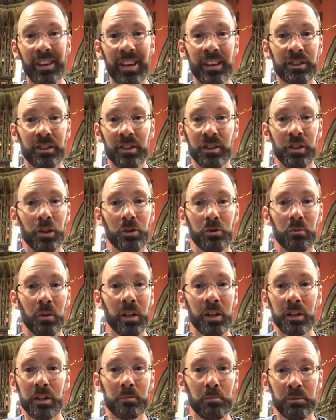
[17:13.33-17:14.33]

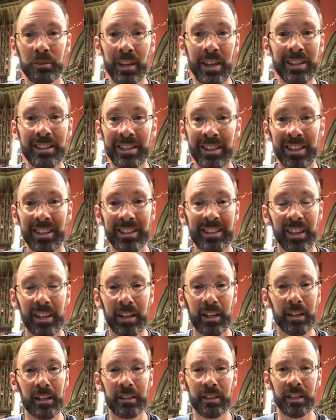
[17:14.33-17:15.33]
newsreaders present it
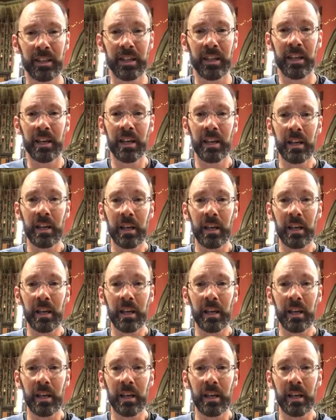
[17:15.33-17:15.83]
and as the